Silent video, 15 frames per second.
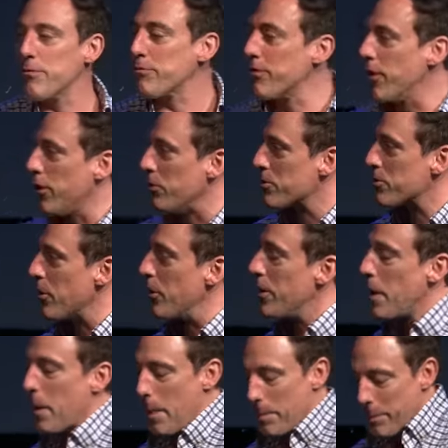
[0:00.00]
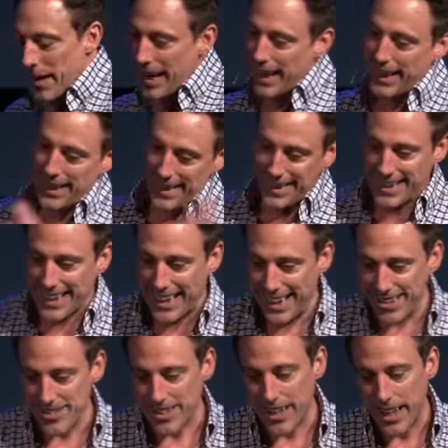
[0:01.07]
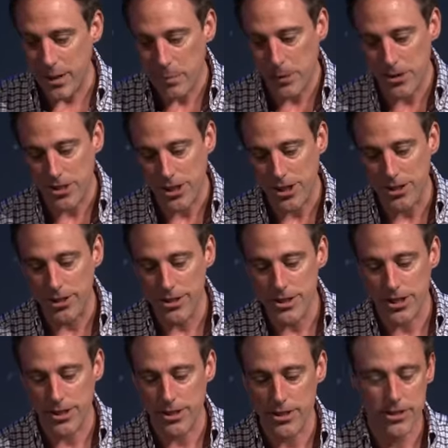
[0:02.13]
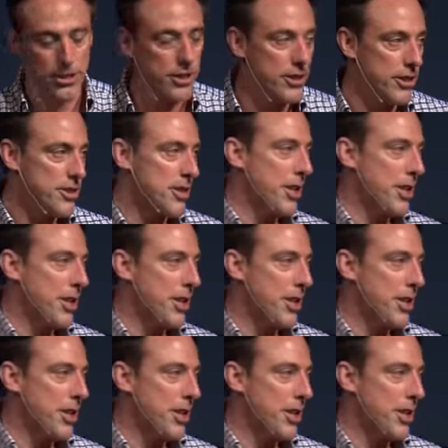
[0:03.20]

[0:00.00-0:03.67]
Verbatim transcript: Rome. So back in the day, there's a lot of persecution in the church,